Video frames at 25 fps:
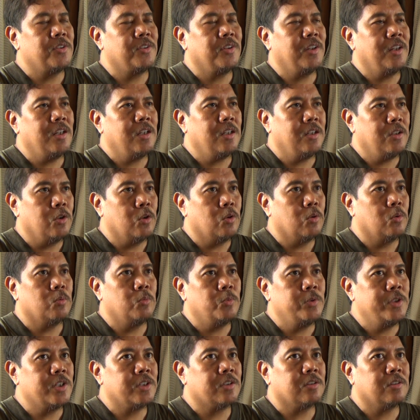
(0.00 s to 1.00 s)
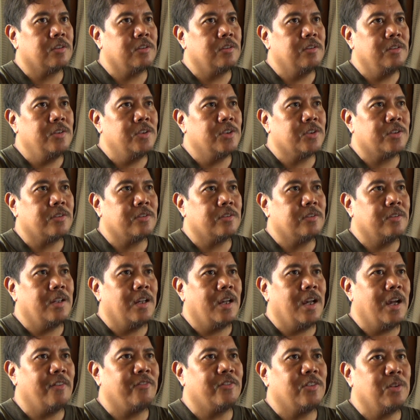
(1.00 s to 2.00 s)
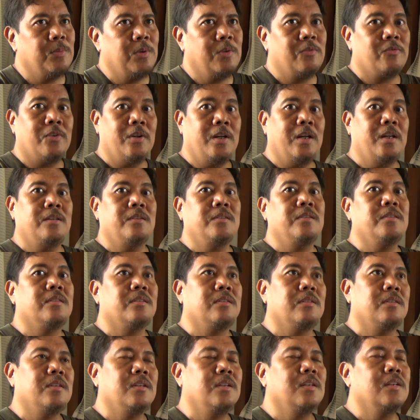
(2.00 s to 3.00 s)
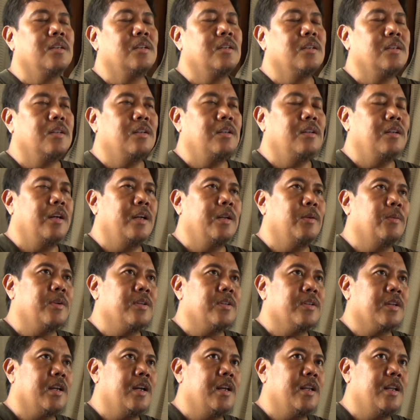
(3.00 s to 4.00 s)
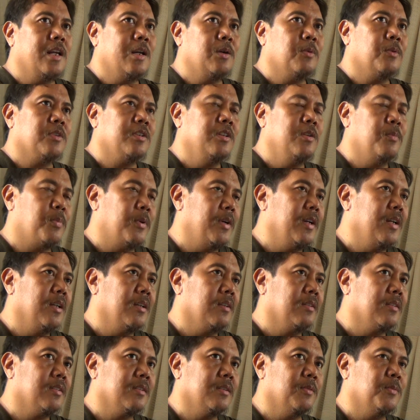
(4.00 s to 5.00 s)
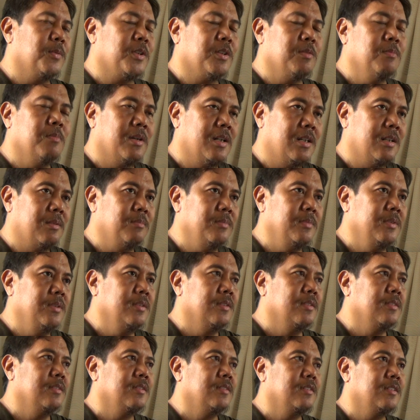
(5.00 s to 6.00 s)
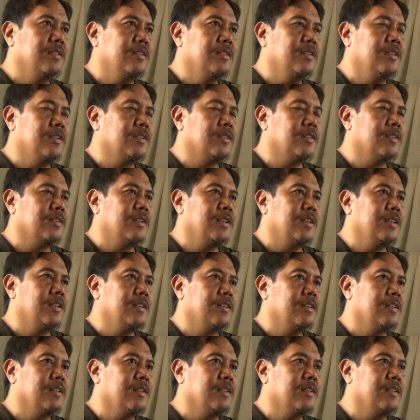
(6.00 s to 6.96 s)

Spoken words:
saying, no, we just have to be friends. And once again, I was depressed, I was bummed, and